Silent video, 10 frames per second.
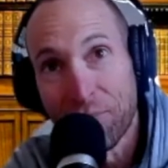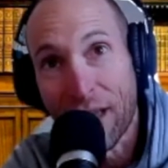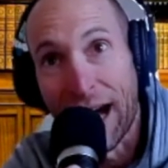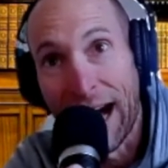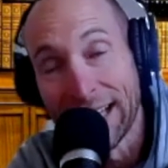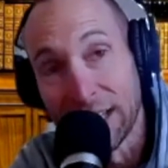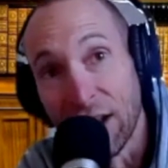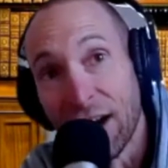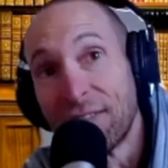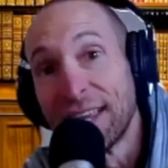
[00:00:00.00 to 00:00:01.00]
I
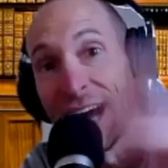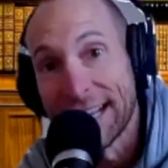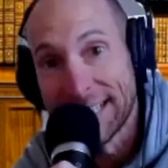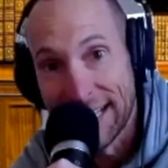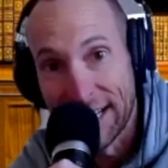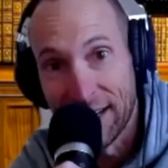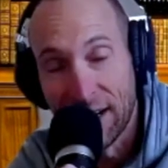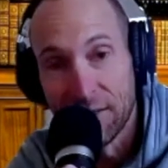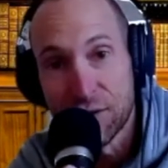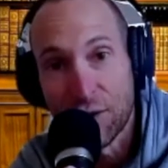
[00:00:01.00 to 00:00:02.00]
love the idea
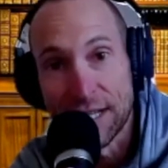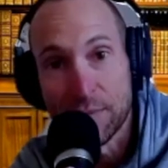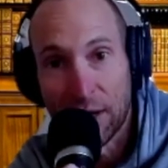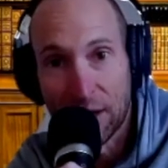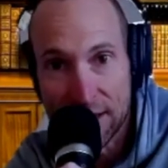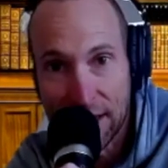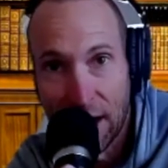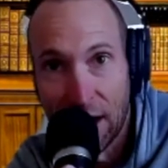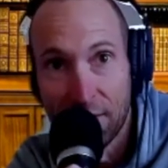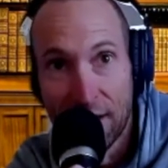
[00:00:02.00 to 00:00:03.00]
of transparency
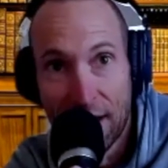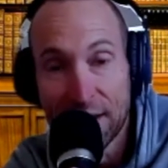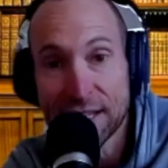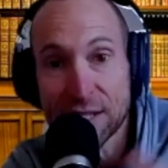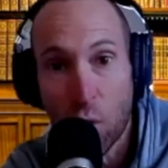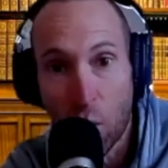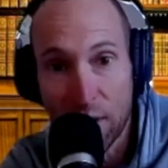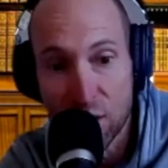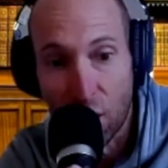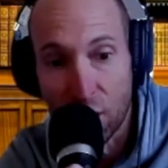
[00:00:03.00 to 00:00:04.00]
of this is what we
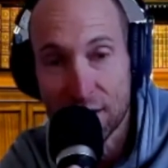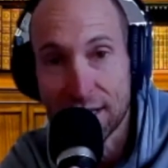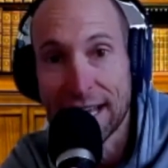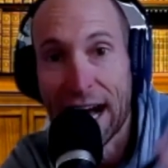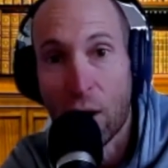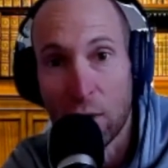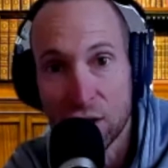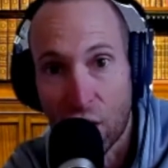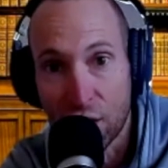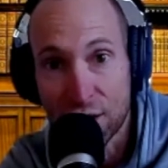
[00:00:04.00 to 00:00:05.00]
charge, this is how we
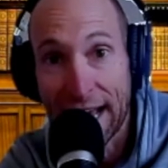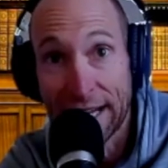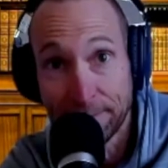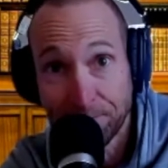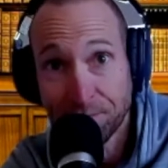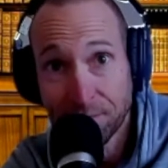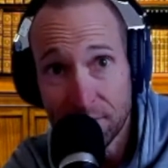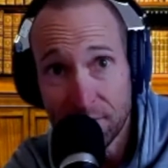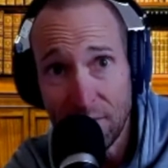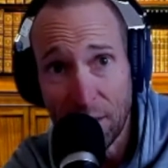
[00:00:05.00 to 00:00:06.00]
charge and
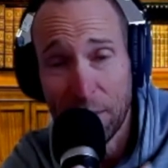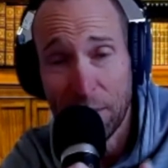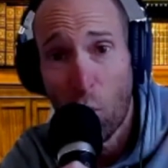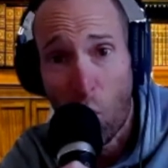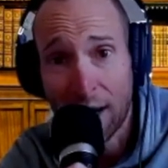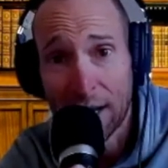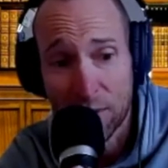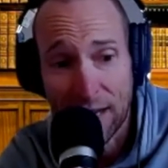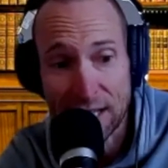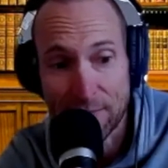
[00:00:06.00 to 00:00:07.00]
people walk in
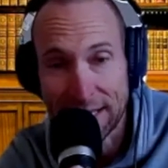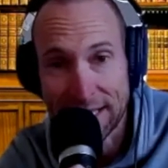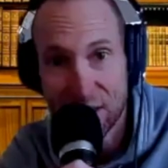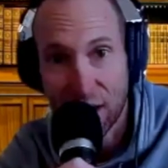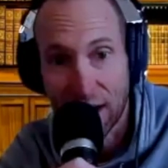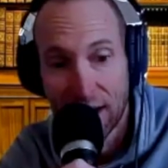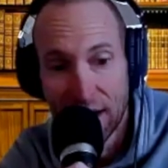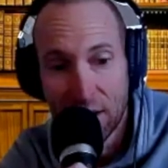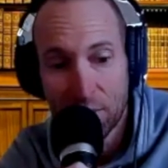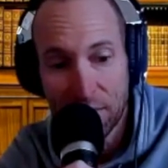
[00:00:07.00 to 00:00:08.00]
with an expectation
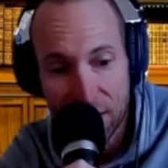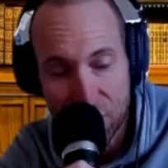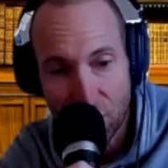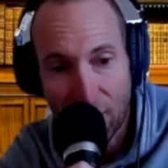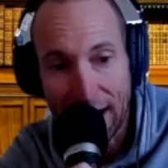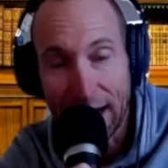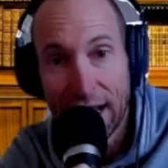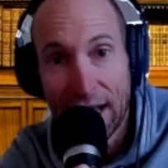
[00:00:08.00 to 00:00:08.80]
because you're right.